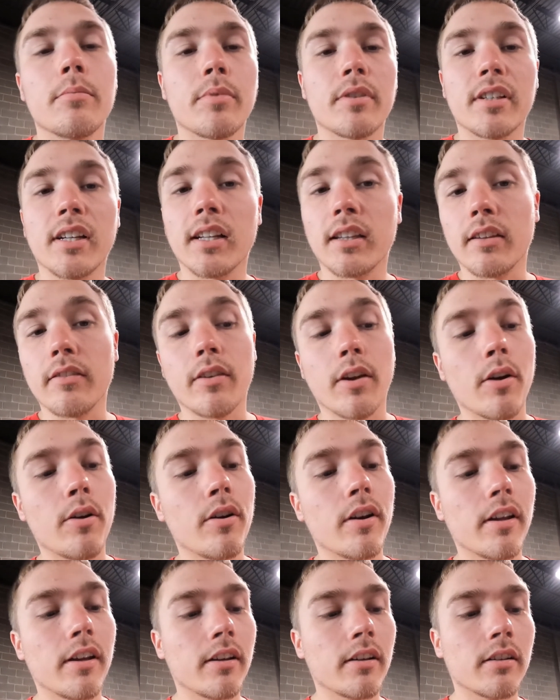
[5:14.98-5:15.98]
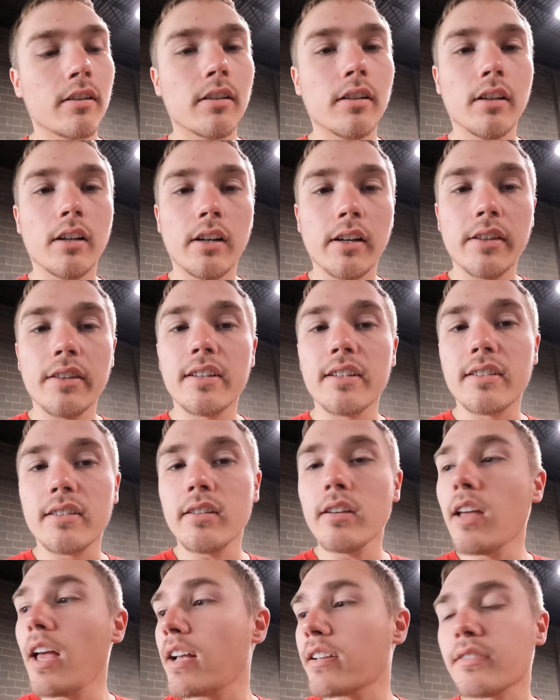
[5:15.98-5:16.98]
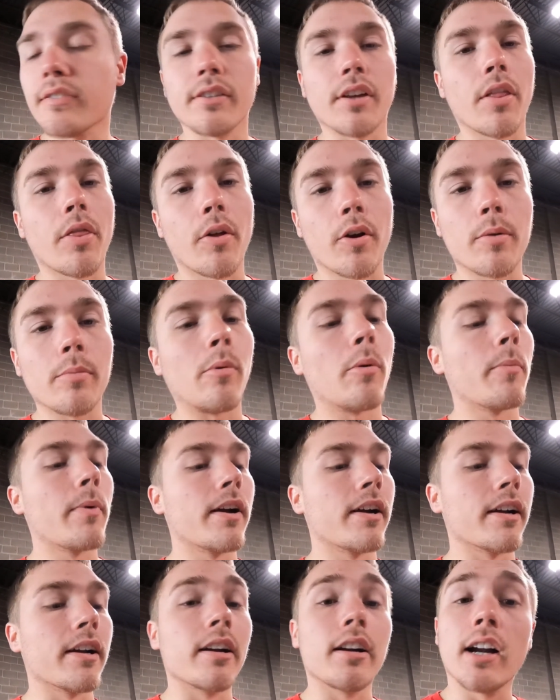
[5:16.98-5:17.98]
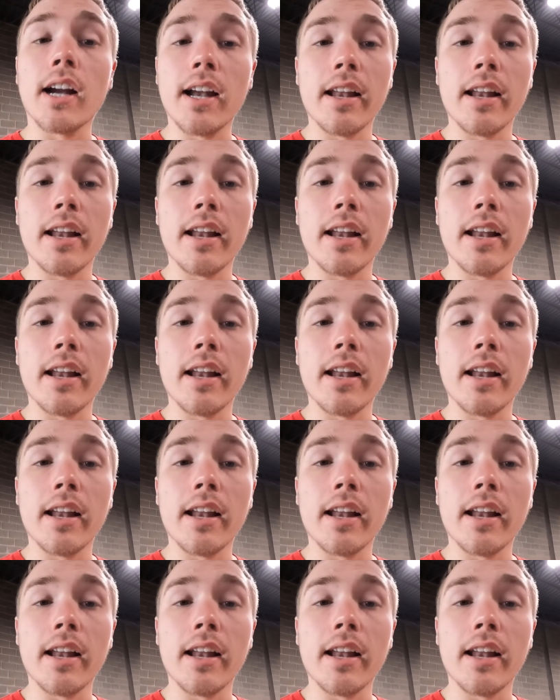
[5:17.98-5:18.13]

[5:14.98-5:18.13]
protective coating, this acts as a thermal barrier,